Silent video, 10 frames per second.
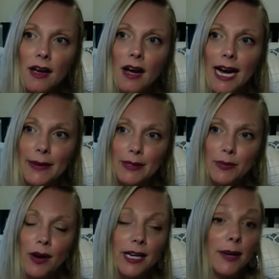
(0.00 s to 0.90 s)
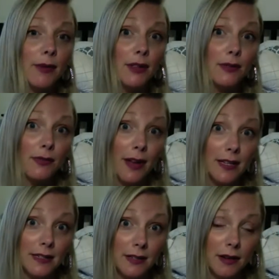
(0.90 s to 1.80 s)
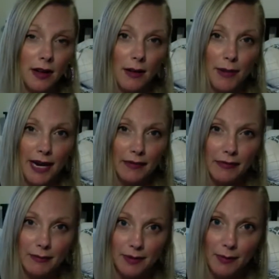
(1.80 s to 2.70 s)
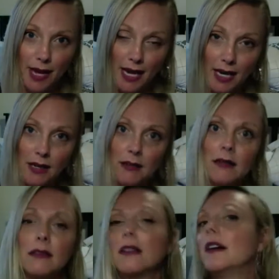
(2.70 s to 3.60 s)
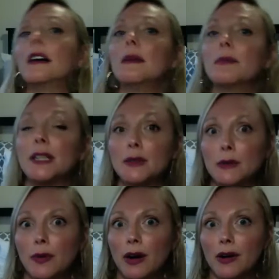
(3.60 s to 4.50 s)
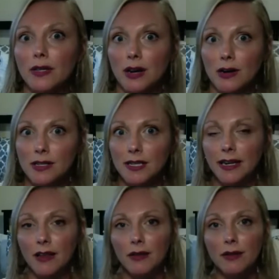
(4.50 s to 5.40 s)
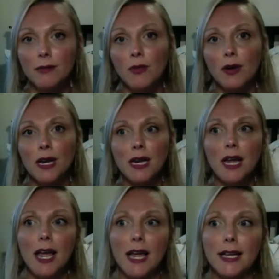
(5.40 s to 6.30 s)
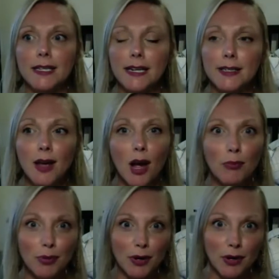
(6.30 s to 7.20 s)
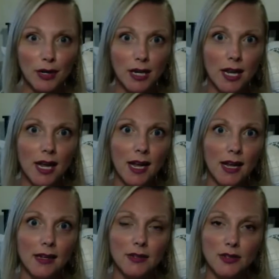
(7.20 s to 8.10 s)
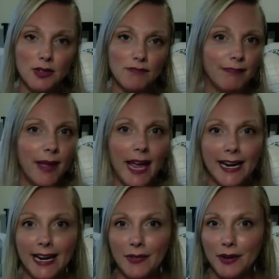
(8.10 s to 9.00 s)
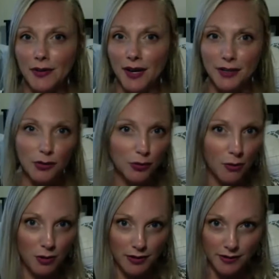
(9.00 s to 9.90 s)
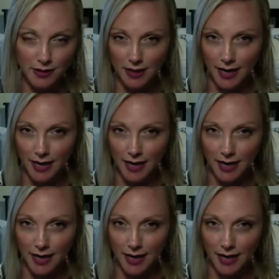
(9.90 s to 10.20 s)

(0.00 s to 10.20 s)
I was walking with a friend back from the bay because we walk our dogs together in the morning, and I saw a bird just hanging out there that I don't normally see.